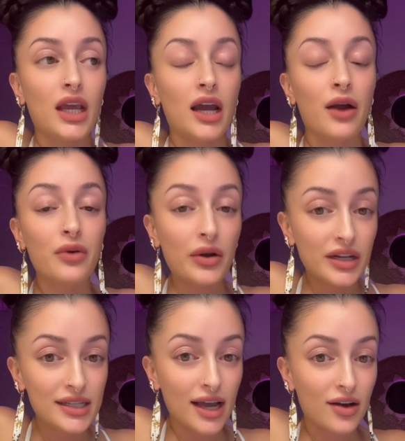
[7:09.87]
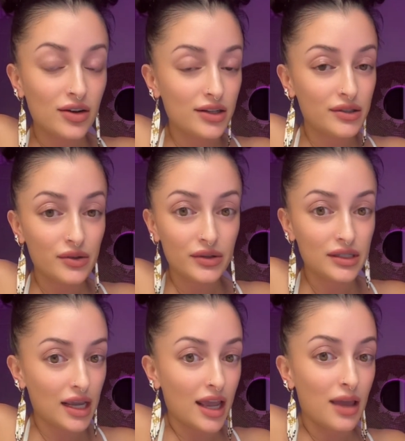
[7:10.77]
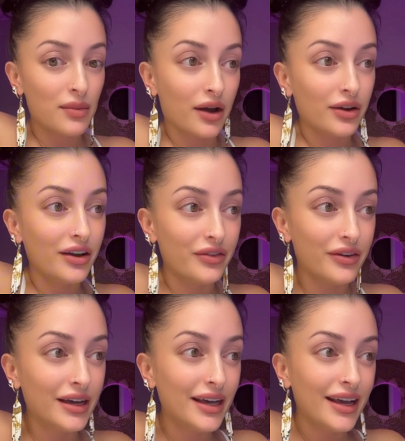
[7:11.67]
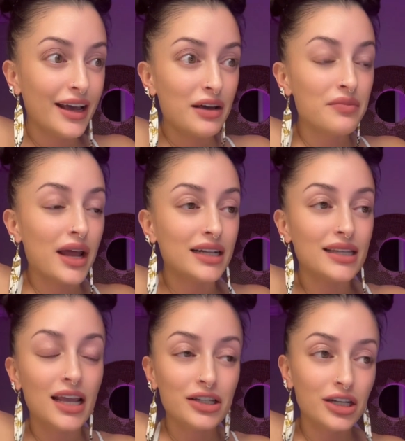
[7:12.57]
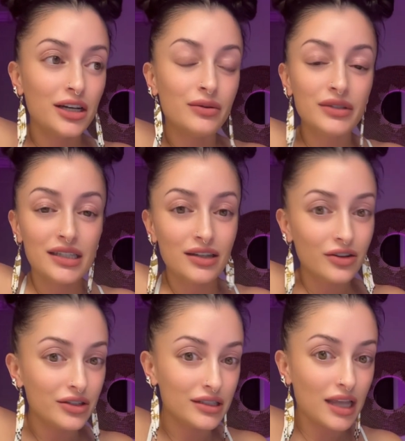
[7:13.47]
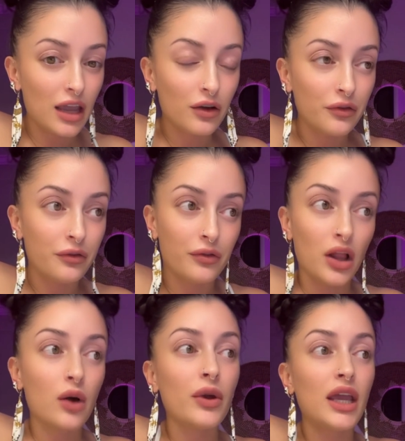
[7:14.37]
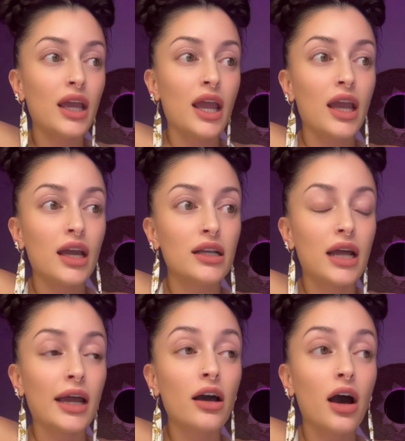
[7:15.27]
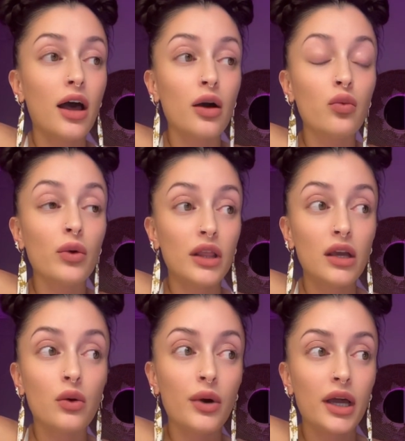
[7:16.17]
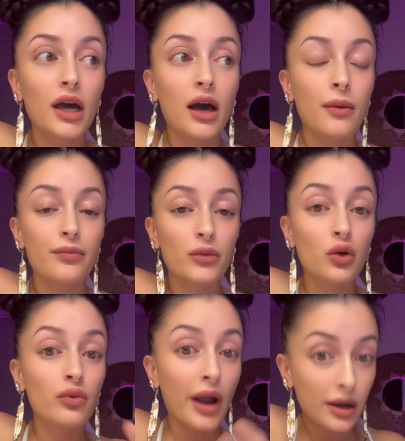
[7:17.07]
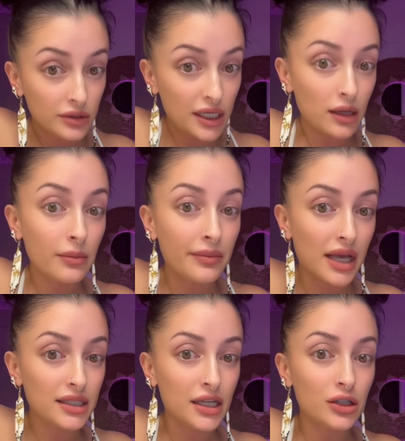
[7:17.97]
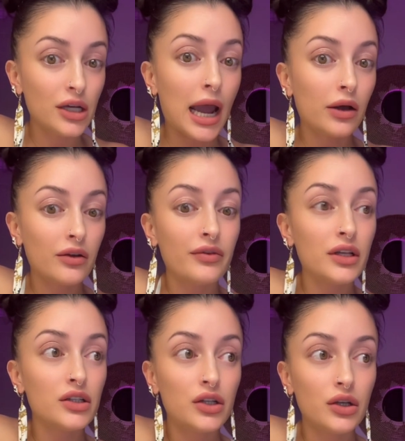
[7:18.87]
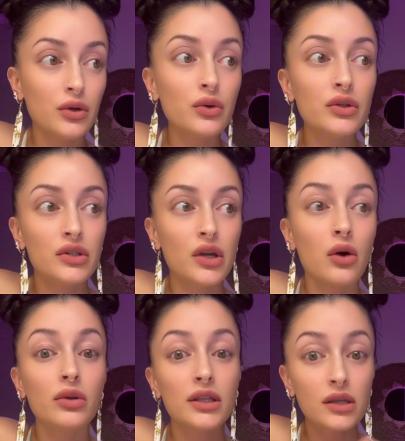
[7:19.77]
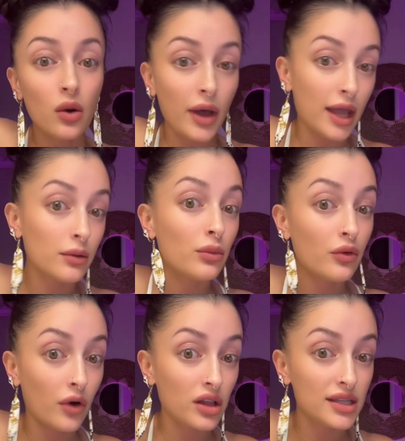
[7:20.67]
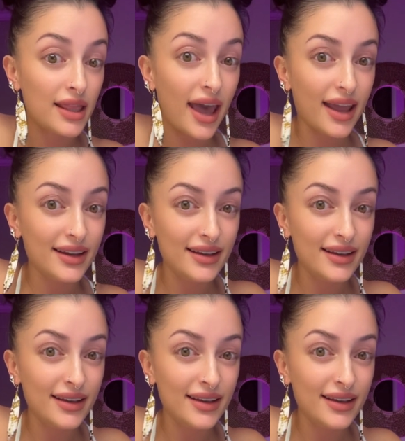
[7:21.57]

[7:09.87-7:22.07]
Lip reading: I wrote it down as soon as I came out of meditation. It was still just like flowing, and I got a really quick grounding message out of it too. So let's go ahead and move on to that.